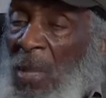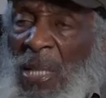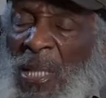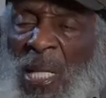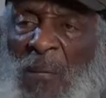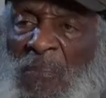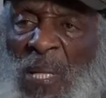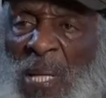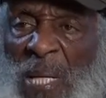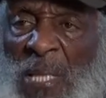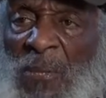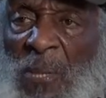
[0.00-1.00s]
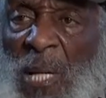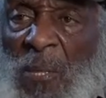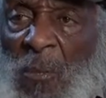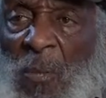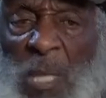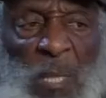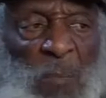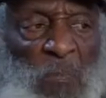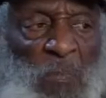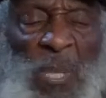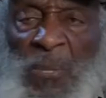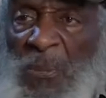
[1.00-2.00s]
I didn't have to ask her. I know how
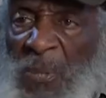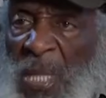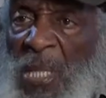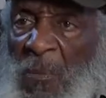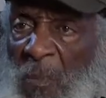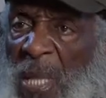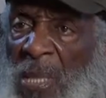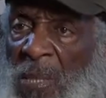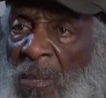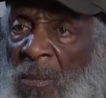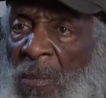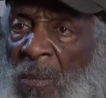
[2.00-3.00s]
that bitch think, man.